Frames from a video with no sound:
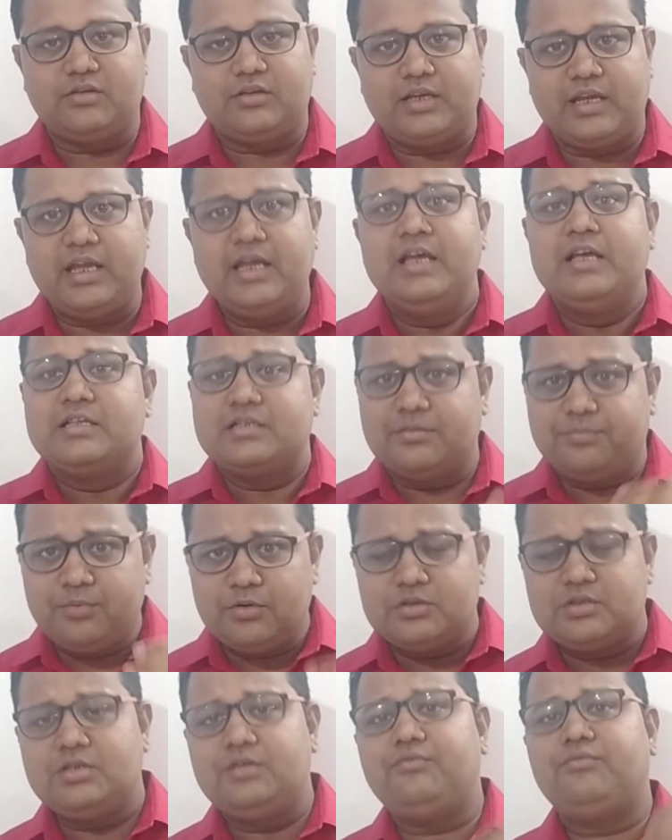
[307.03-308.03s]
Okay,
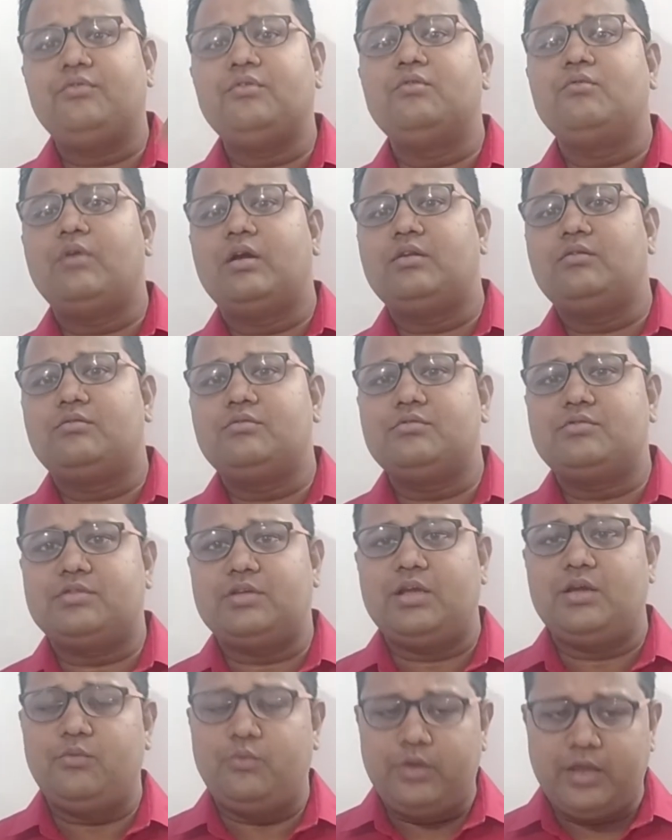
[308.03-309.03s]
suppose if we want to
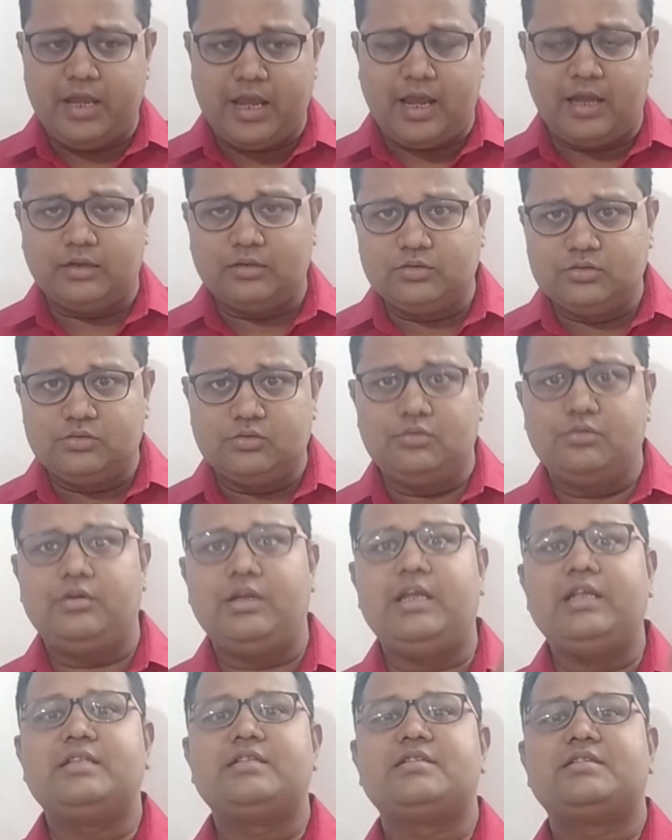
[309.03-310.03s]
say we want to
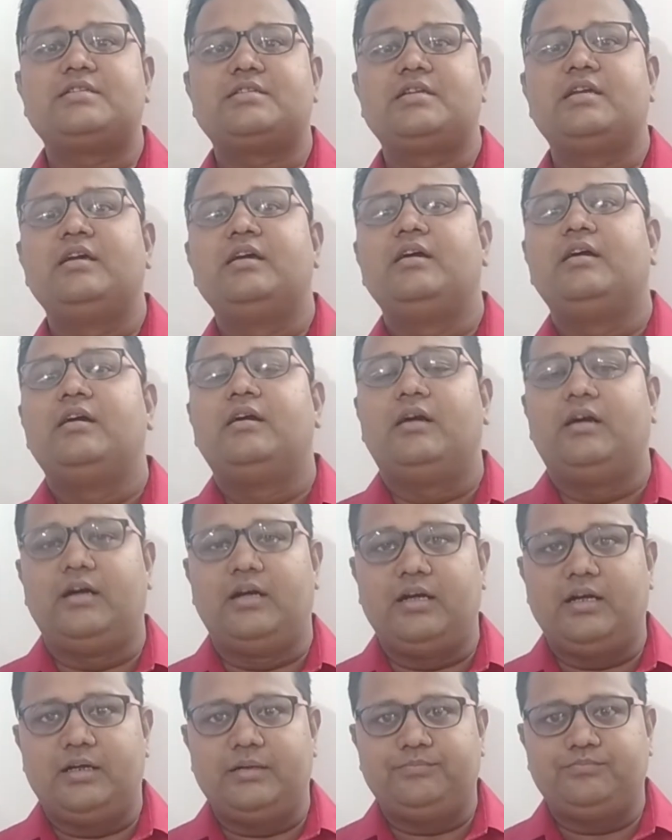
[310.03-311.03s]
reach
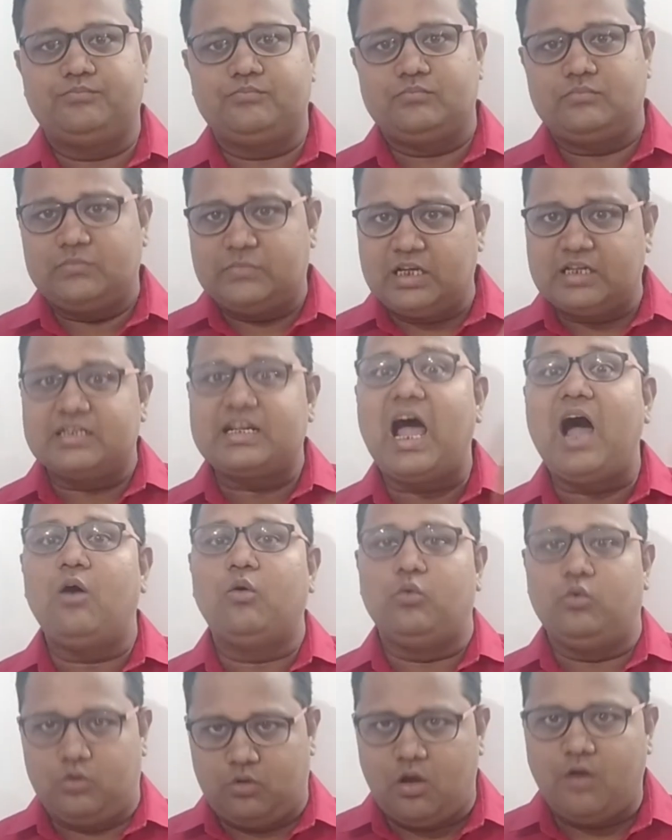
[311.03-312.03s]
the
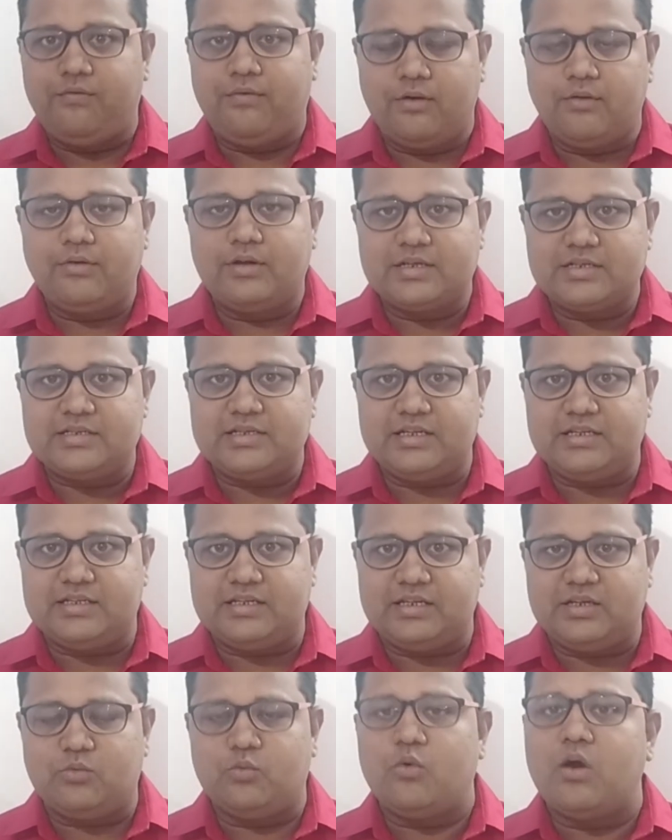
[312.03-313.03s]
town of our
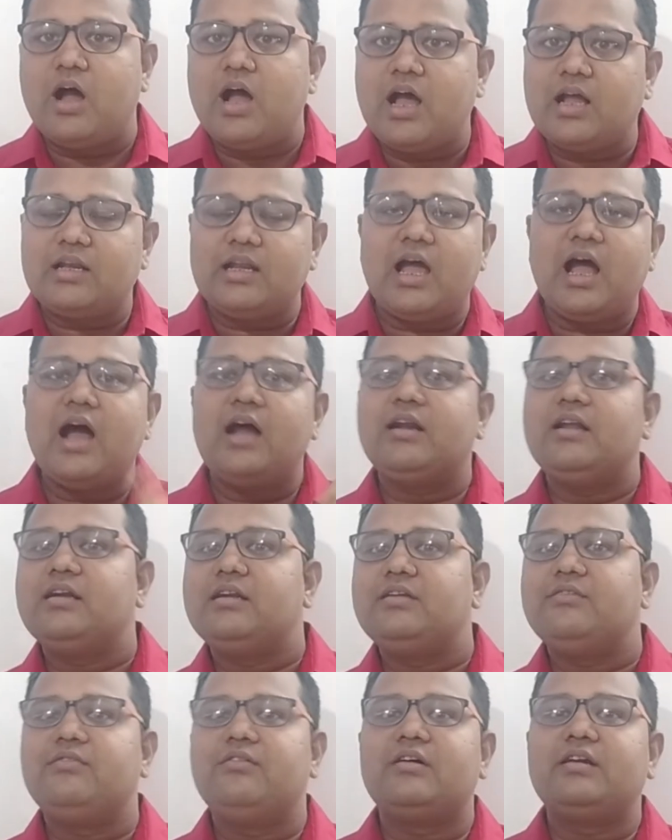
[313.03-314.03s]
city, what are
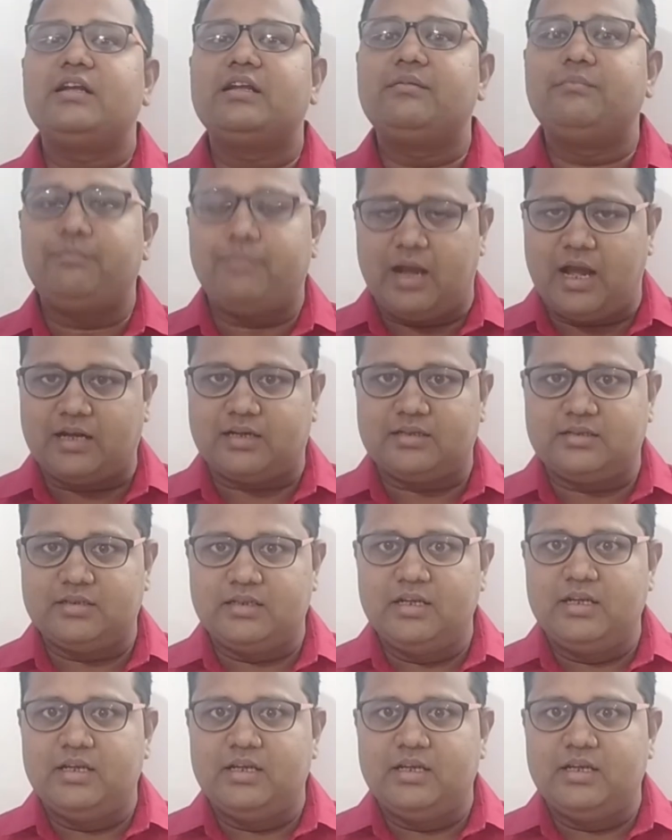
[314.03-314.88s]
the different paths?